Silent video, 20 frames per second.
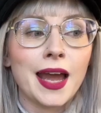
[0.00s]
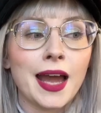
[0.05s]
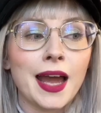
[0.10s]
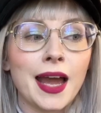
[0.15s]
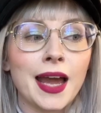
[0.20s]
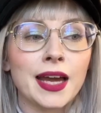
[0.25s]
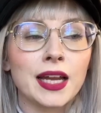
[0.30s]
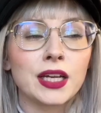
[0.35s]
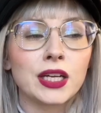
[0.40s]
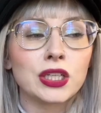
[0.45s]

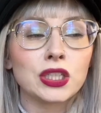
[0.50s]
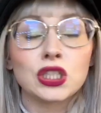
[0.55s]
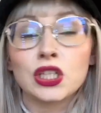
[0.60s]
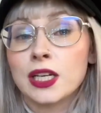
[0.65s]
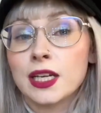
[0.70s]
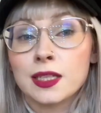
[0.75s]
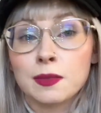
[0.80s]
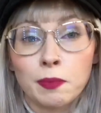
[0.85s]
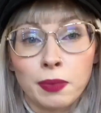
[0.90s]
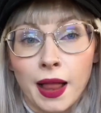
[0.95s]
And
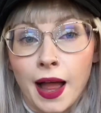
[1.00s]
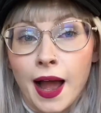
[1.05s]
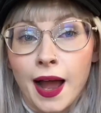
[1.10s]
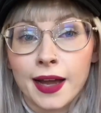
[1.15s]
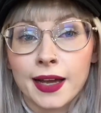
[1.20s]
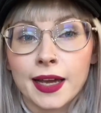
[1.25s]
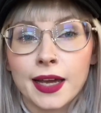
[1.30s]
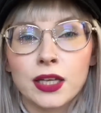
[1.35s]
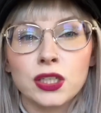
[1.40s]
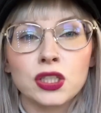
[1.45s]
she is
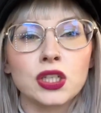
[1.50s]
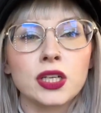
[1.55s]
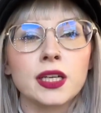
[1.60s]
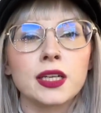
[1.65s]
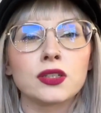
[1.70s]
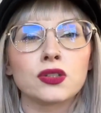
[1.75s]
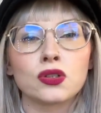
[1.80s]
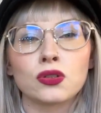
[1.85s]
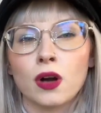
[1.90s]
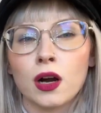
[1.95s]
Black, and she
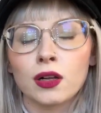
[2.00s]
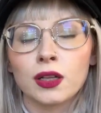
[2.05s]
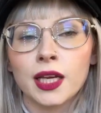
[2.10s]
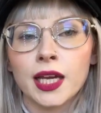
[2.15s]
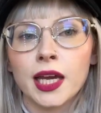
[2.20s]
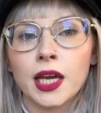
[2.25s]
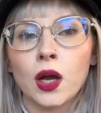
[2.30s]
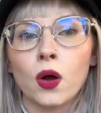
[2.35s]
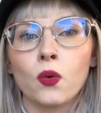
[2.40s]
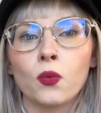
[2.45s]
is
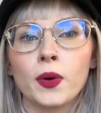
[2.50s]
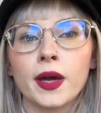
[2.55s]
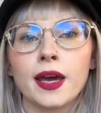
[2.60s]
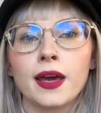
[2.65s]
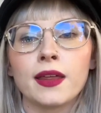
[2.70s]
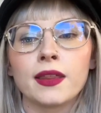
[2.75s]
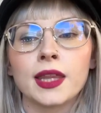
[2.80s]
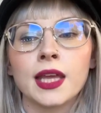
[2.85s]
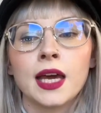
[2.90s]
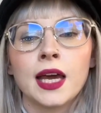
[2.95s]
struggling
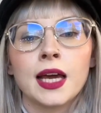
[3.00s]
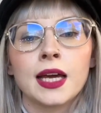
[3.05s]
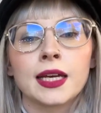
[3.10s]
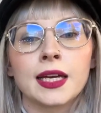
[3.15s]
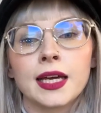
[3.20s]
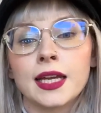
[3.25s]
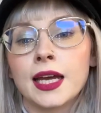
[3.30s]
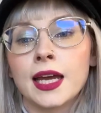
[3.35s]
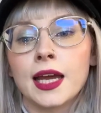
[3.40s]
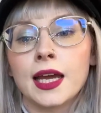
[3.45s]
with
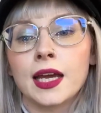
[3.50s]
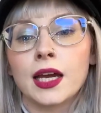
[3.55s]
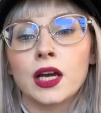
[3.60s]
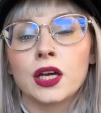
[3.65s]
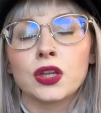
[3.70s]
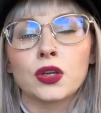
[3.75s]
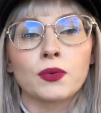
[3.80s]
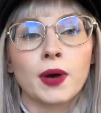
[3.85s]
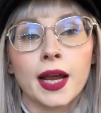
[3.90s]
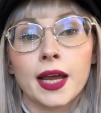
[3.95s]
getting
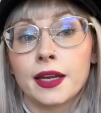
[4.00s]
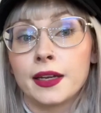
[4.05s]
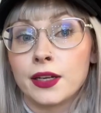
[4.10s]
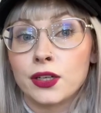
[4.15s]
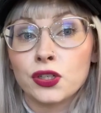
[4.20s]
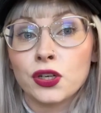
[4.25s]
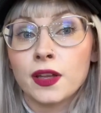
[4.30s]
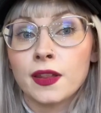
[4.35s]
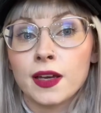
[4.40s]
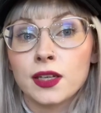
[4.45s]
the
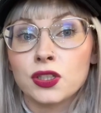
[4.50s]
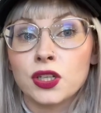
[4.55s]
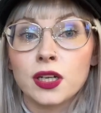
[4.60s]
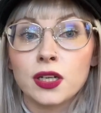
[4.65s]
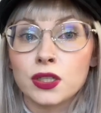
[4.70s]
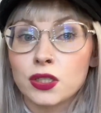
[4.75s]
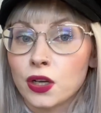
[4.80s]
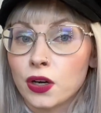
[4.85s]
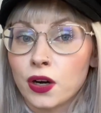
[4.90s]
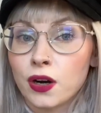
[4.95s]
recognition that she
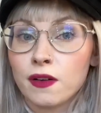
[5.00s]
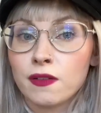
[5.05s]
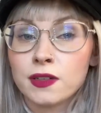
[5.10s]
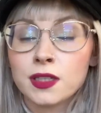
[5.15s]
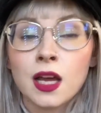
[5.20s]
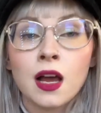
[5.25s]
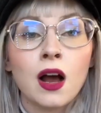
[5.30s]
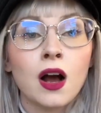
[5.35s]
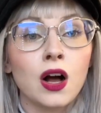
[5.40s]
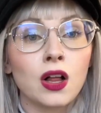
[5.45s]
deserves
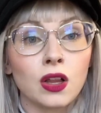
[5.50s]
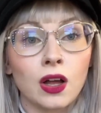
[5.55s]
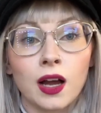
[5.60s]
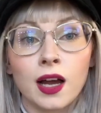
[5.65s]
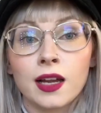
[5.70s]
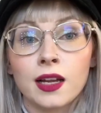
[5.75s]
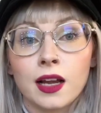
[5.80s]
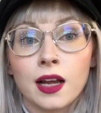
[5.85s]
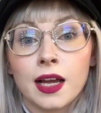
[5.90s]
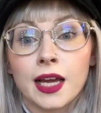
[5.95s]
a
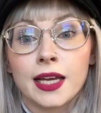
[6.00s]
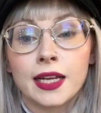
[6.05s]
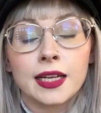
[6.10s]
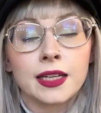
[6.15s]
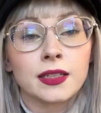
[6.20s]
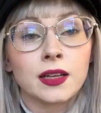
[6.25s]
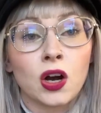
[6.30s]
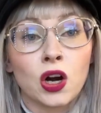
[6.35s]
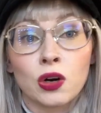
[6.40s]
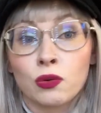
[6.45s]
lot,
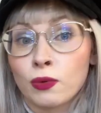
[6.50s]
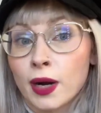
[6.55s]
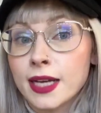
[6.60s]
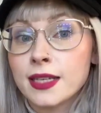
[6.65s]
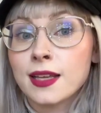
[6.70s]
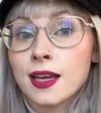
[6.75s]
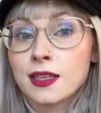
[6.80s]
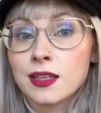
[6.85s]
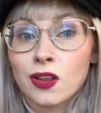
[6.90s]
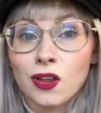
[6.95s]
and her race
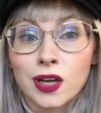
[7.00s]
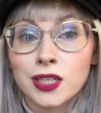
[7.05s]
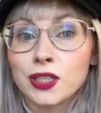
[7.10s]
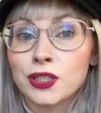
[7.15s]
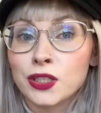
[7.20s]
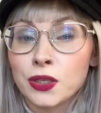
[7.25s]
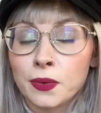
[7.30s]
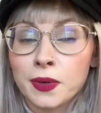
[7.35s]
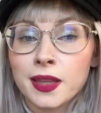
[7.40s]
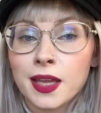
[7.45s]
has a lot to
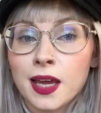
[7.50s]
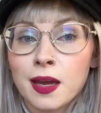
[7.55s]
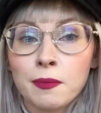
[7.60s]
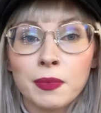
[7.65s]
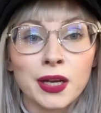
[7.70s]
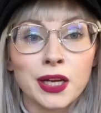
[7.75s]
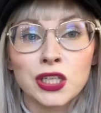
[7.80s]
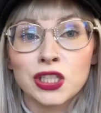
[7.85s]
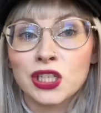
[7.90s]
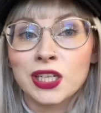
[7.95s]
do with it
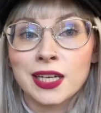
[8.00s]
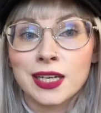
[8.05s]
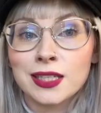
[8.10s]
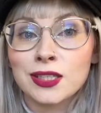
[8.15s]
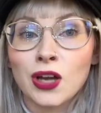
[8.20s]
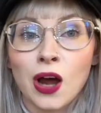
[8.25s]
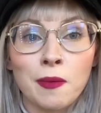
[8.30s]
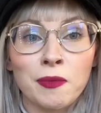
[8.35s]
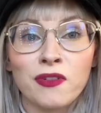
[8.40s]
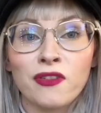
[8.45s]
because she is
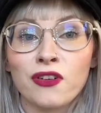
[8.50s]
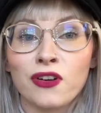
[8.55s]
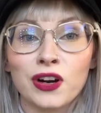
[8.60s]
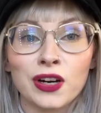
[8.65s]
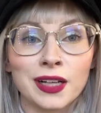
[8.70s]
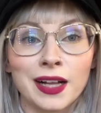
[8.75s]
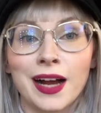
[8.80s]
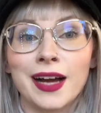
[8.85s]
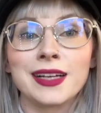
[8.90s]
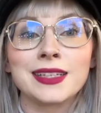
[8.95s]
top of her
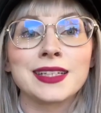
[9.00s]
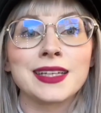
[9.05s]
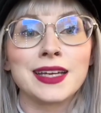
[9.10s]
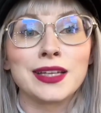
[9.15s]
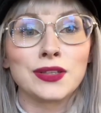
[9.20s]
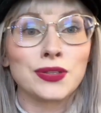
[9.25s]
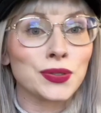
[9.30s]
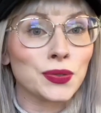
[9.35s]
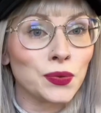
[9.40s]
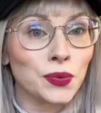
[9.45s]
class
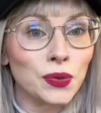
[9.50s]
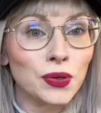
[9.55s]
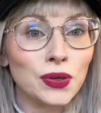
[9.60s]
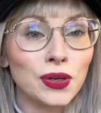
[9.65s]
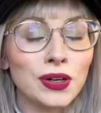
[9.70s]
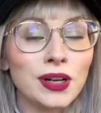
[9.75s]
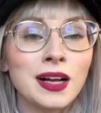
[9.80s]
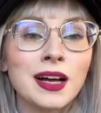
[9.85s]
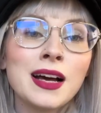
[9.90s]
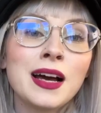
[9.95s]
in
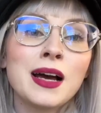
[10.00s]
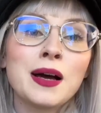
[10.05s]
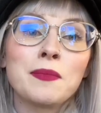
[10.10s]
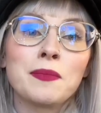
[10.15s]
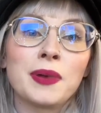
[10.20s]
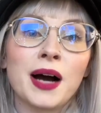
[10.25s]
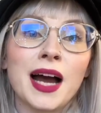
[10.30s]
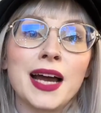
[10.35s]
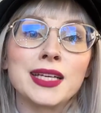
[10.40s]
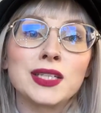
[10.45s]
school.
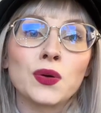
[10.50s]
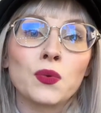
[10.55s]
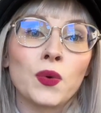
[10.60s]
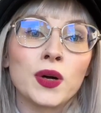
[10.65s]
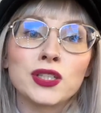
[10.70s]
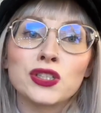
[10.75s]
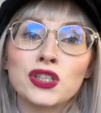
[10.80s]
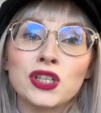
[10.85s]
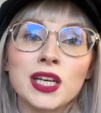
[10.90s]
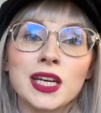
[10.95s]
But
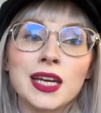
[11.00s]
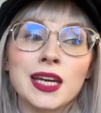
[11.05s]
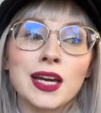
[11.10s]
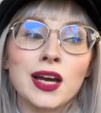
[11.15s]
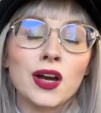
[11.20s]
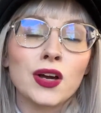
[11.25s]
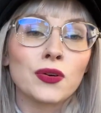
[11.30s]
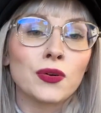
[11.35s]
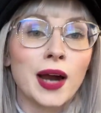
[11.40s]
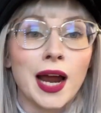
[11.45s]
once she
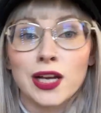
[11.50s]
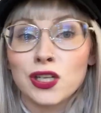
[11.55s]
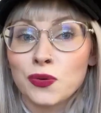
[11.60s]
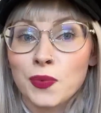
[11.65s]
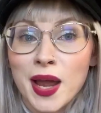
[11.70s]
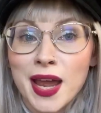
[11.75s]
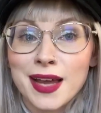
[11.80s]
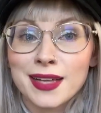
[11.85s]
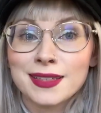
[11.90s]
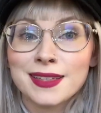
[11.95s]

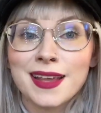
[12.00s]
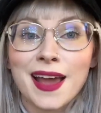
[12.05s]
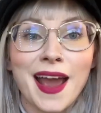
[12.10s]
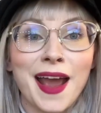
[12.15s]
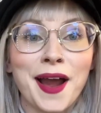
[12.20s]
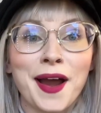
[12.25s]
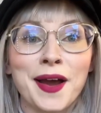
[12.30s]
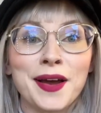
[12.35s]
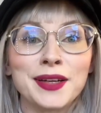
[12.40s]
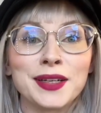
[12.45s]
graduates
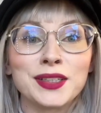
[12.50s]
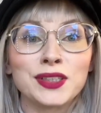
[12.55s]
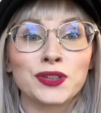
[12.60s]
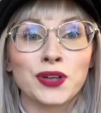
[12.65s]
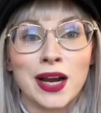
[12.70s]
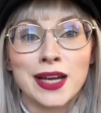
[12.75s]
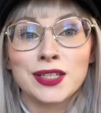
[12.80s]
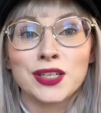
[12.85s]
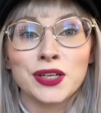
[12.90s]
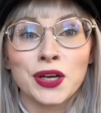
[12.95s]
and
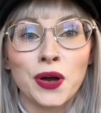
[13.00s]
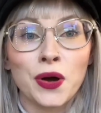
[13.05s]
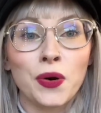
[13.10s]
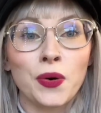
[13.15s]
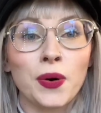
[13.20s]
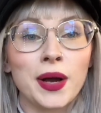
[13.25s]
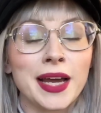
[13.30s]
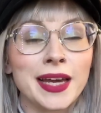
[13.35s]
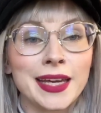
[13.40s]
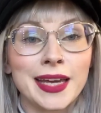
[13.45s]
tries to
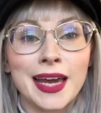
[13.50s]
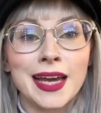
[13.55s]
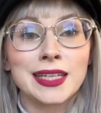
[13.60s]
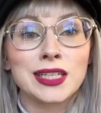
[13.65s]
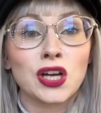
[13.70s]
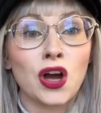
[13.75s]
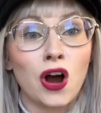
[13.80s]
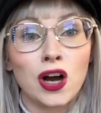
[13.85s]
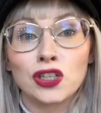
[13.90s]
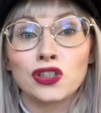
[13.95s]
go and get
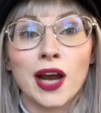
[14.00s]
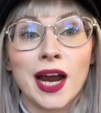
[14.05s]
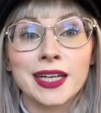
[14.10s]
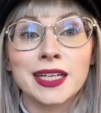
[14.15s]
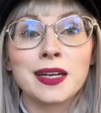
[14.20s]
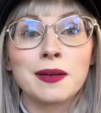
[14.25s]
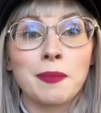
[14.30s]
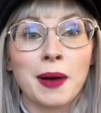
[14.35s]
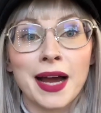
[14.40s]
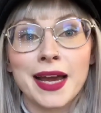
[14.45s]

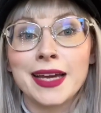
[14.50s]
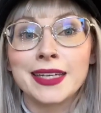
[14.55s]
contracted by a